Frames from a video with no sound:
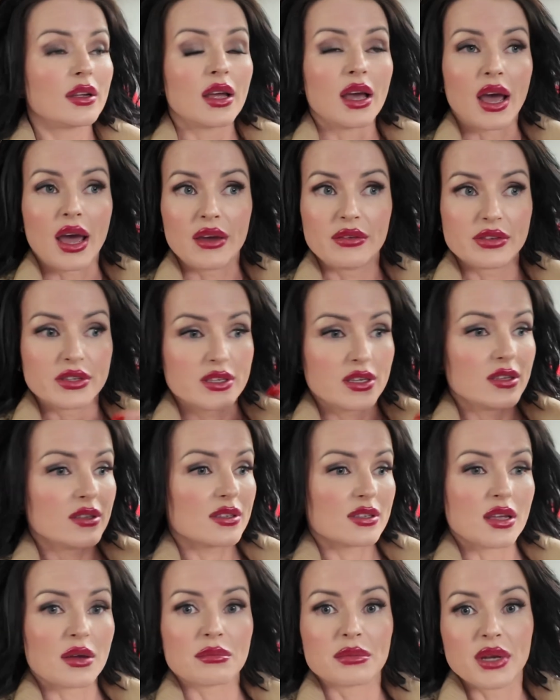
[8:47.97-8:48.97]
I've seen
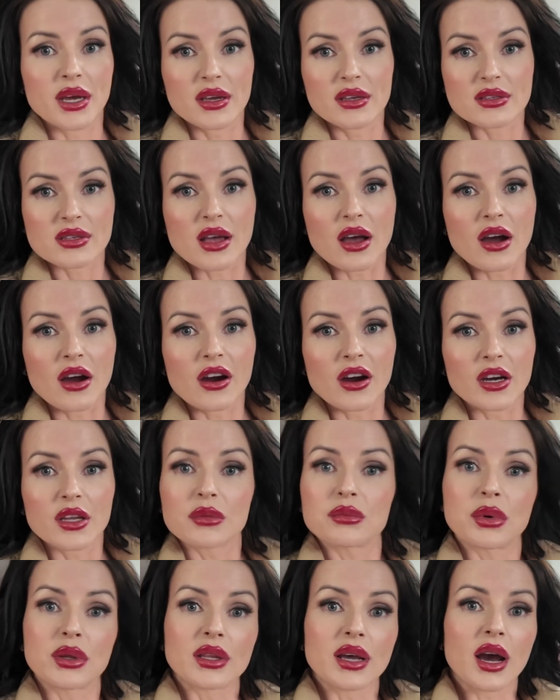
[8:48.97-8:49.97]
some nice
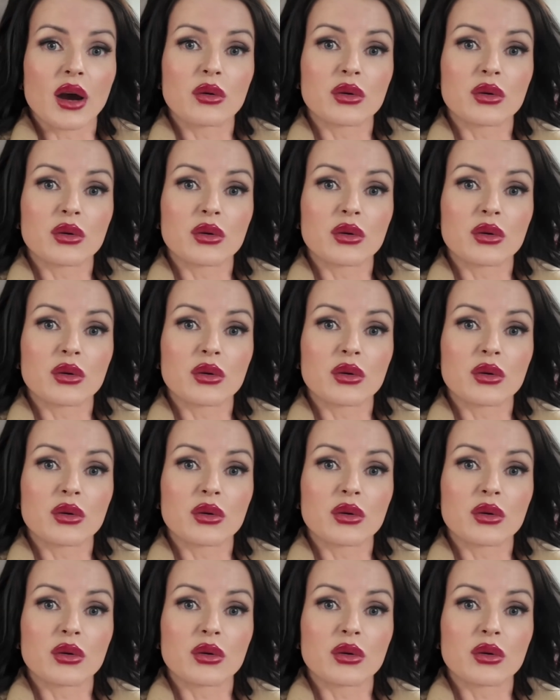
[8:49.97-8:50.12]
art, but I